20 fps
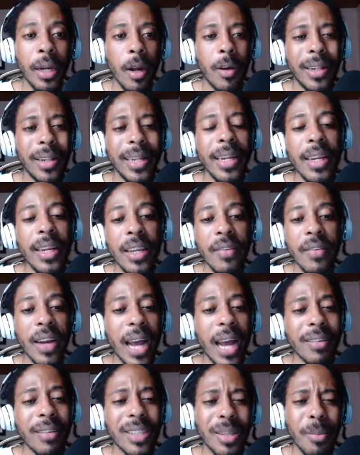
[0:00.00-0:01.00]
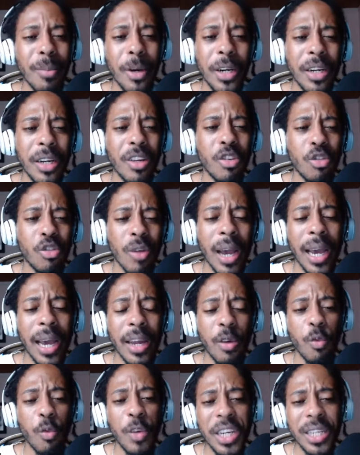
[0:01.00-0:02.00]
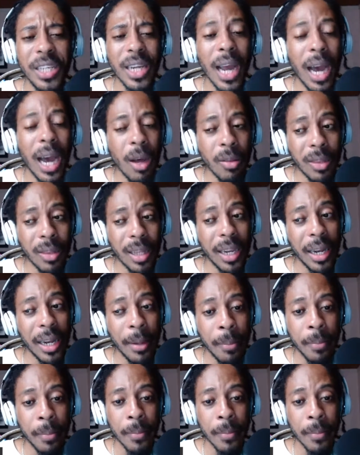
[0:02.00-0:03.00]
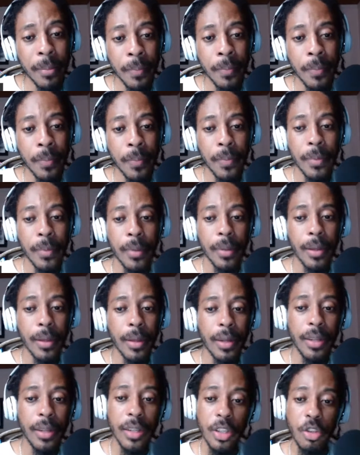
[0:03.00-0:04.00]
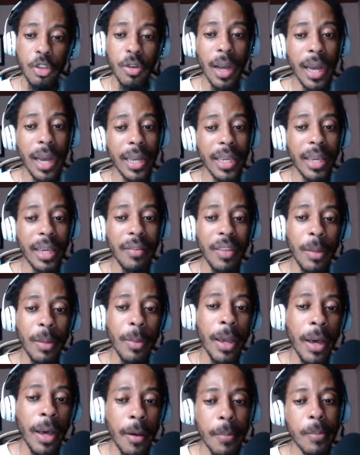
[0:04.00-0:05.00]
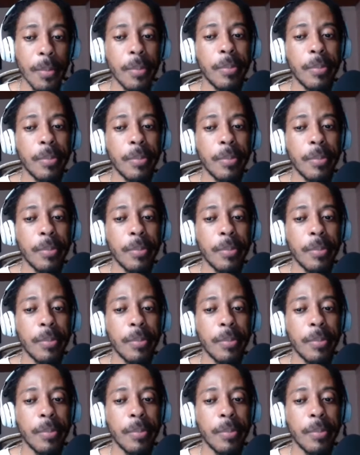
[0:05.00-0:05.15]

or didn't even have somebody to try and reach out to them to try and give them help.